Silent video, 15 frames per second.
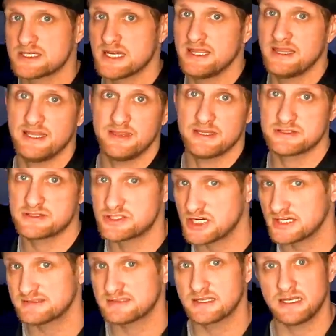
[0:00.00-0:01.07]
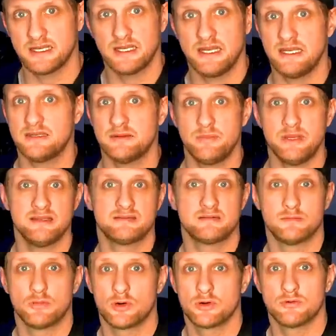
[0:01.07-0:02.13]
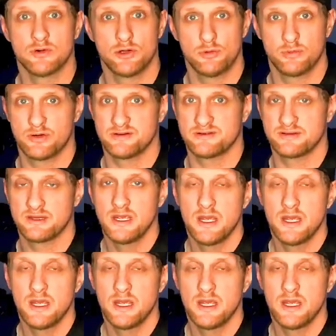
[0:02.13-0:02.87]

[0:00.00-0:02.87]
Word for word: and then there's just going to need to be some more rumors